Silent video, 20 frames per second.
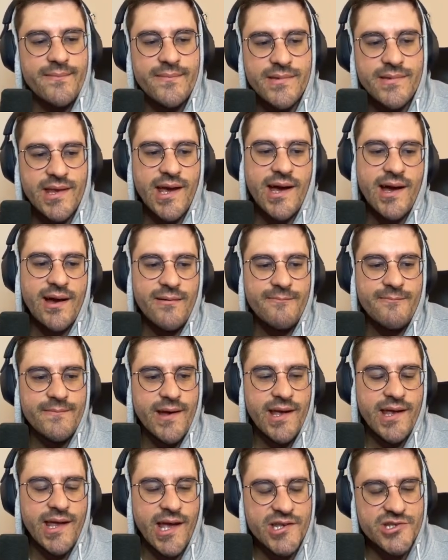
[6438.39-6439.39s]
Yeah,
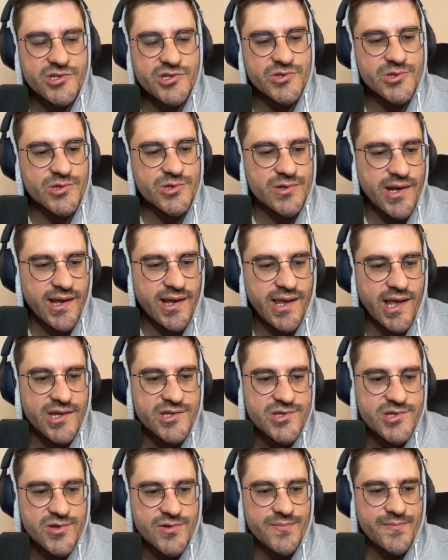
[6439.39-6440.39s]
I get you, dude. I
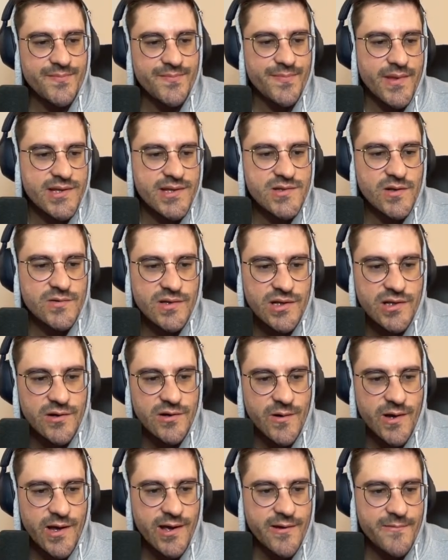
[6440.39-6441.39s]
get you. It's totally
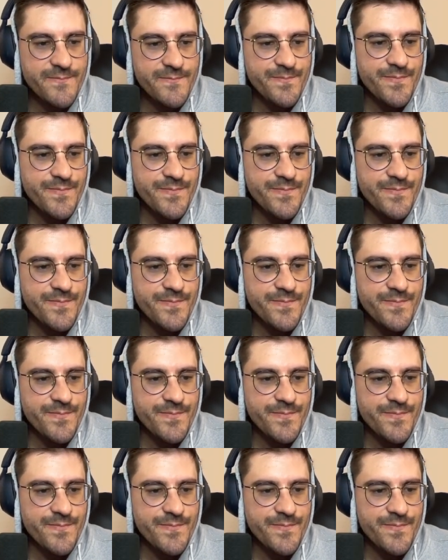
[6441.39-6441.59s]
okay.